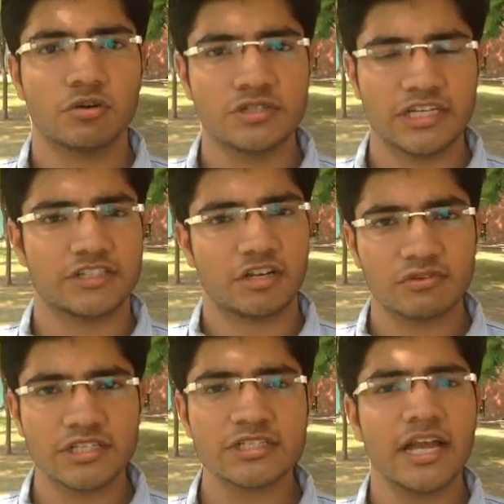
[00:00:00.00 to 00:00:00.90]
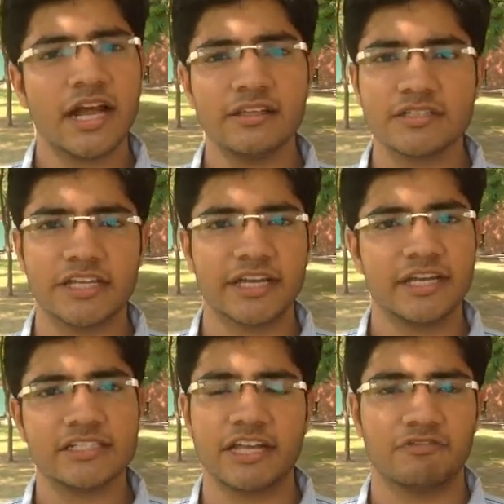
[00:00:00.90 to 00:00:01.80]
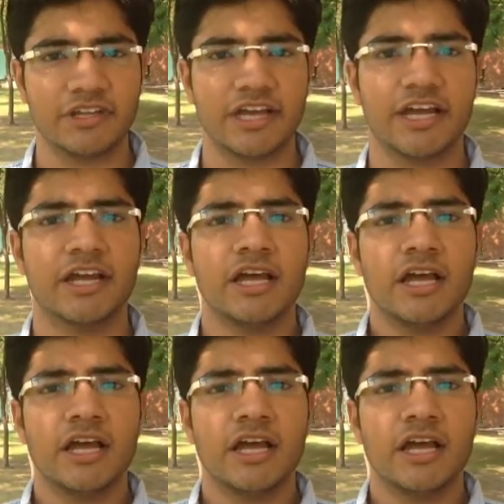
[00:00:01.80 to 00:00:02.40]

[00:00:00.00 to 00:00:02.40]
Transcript: goods and services, and the second is FDI.